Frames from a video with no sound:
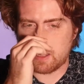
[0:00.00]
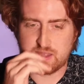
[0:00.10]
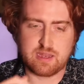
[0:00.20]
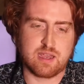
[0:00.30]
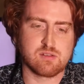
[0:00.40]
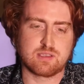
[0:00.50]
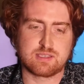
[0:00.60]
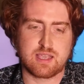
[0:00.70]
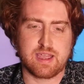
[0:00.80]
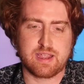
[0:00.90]
And then I was
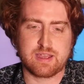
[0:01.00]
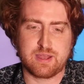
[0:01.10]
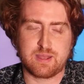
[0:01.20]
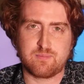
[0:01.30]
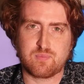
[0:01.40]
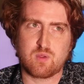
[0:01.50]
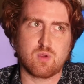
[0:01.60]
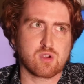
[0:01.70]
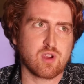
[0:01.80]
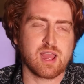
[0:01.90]
like,
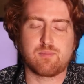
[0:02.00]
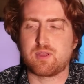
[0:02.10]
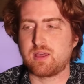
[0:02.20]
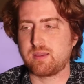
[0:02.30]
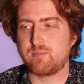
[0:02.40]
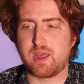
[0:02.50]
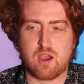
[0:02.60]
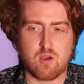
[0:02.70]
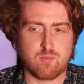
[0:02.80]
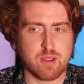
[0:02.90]
well, crap, like
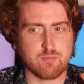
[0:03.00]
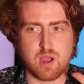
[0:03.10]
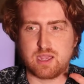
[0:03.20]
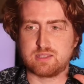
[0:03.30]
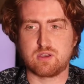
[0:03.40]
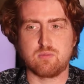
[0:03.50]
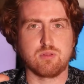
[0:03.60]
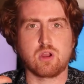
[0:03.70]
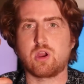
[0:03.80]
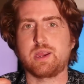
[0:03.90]
now my mind's all
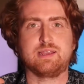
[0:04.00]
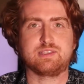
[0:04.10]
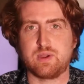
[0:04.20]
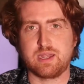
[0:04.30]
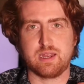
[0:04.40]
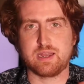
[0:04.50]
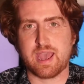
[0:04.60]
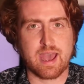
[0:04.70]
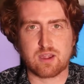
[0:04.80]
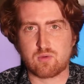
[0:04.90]
blurry, so I need
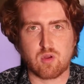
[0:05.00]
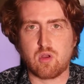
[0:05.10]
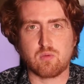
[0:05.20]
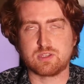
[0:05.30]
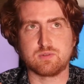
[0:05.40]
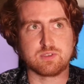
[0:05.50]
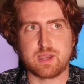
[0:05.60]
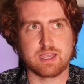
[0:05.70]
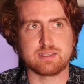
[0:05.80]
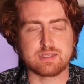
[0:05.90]
Adderall, which was
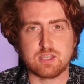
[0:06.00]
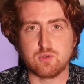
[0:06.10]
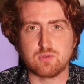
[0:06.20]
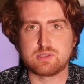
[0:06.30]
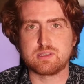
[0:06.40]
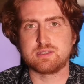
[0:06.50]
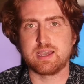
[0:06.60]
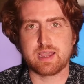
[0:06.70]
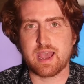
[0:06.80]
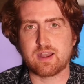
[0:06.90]
my excuse to
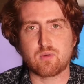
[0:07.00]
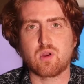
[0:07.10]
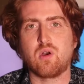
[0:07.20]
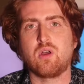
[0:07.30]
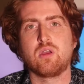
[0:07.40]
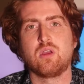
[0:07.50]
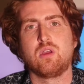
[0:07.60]
take Adderall